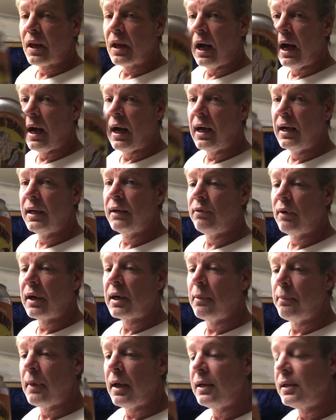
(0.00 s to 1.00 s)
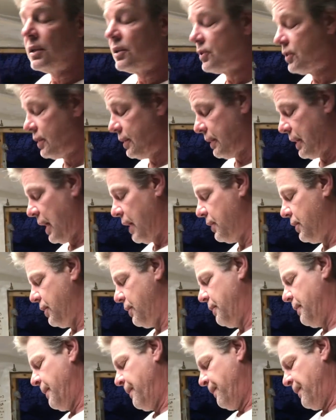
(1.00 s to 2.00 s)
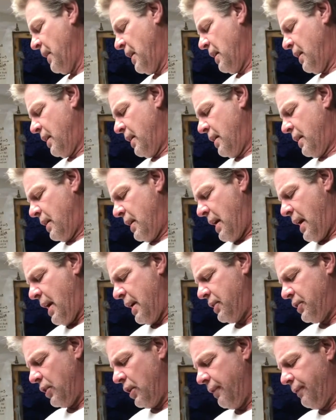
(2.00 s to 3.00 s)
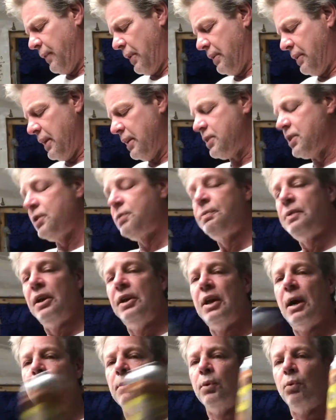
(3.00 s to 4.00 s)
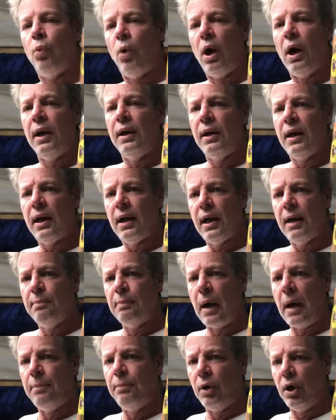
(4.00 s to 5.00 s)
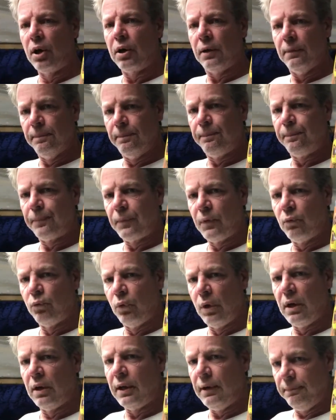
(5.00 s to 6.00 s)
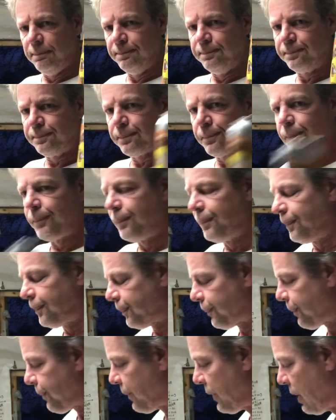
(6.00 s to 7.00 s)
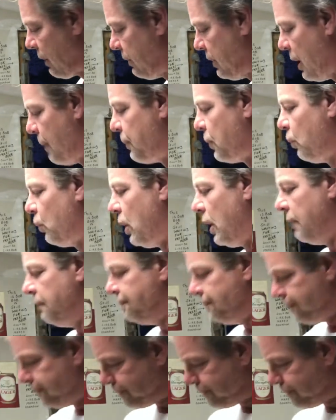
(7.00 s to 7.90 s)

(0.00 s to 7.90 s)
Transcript: I highly recommend this. I do. Hats off. This is the number one in my book. Really. Number one.